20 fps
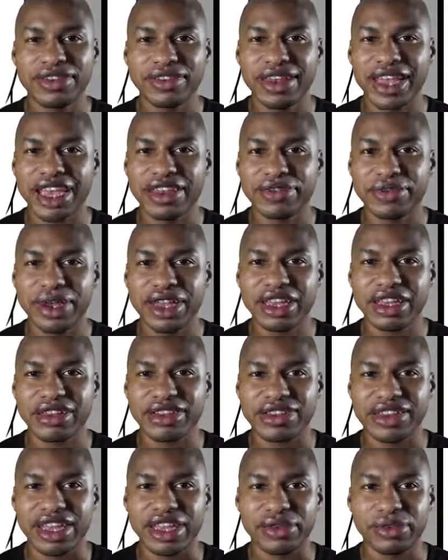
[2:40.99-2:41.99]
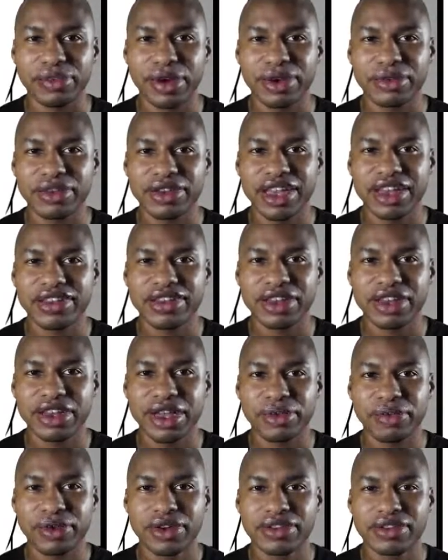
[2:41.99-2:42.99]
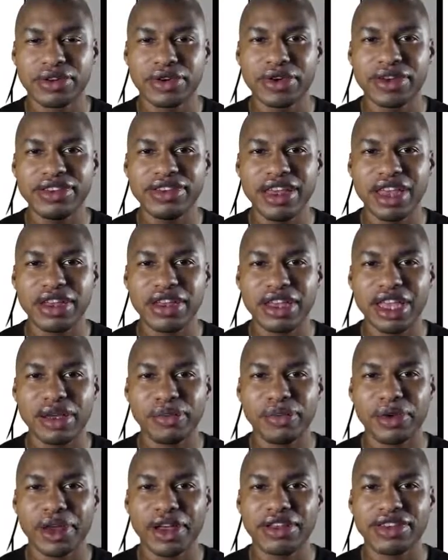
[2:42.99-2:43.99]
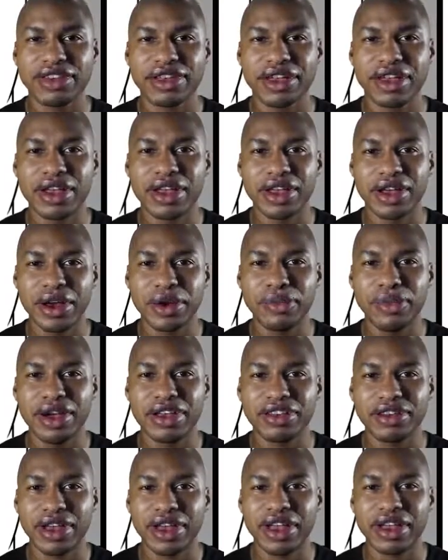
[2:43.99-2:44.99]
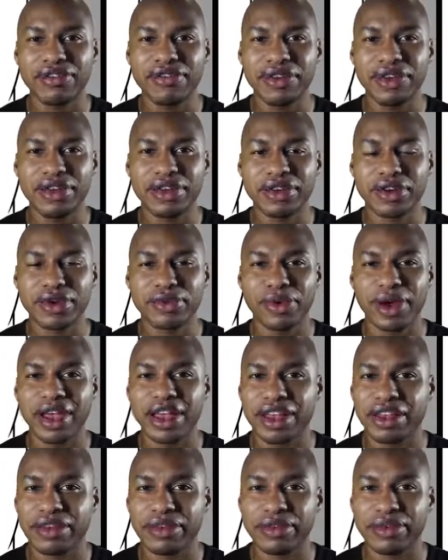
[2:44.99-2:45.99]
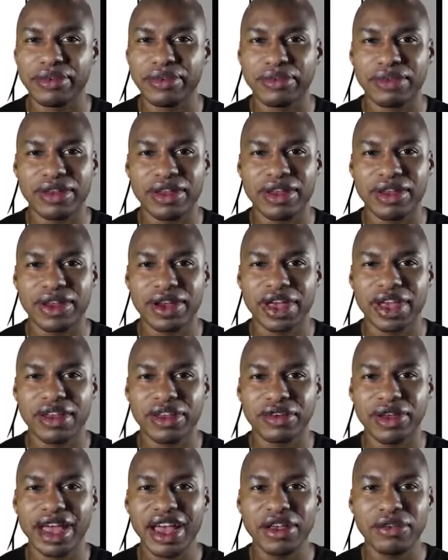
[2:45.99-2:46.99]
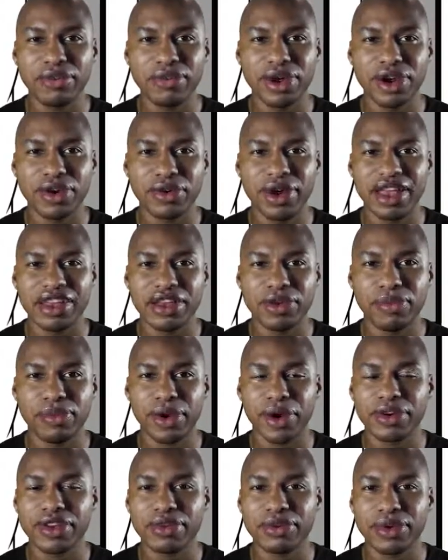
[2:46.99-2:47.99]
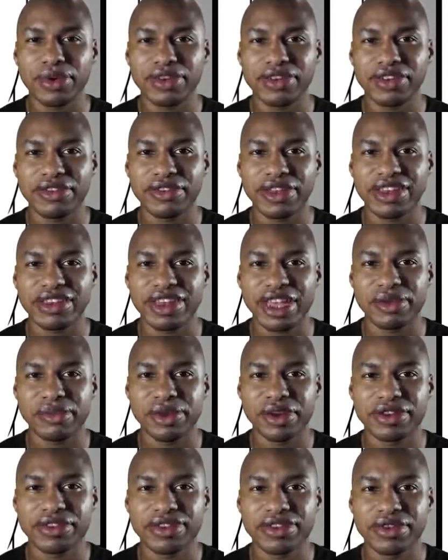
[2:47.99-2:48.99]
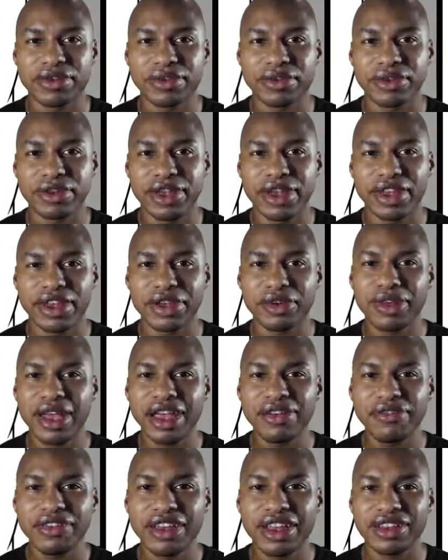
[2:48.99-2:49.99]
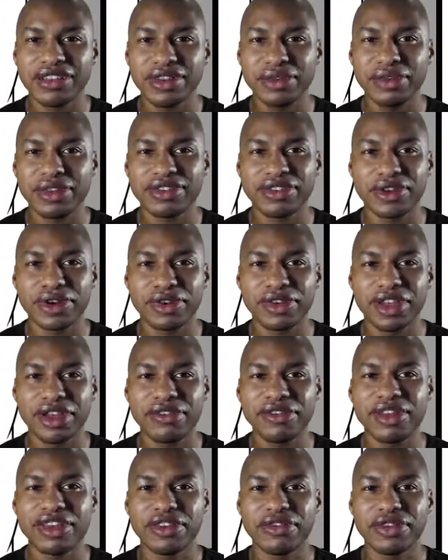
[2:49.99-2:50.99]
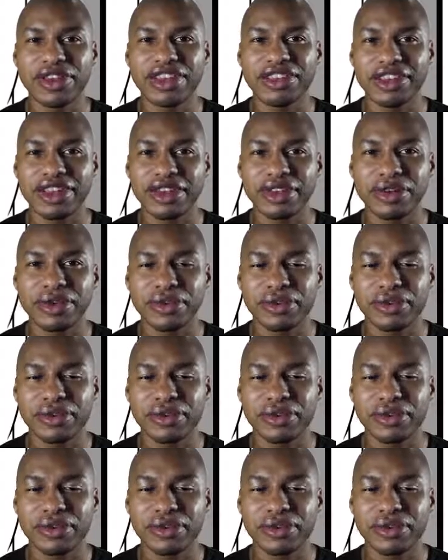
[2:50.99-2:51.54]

As we can see, we place the numbers horizontally apart. We draw a vertical line. On the right, we write the multiples of these numbers. On the left is the result of the division.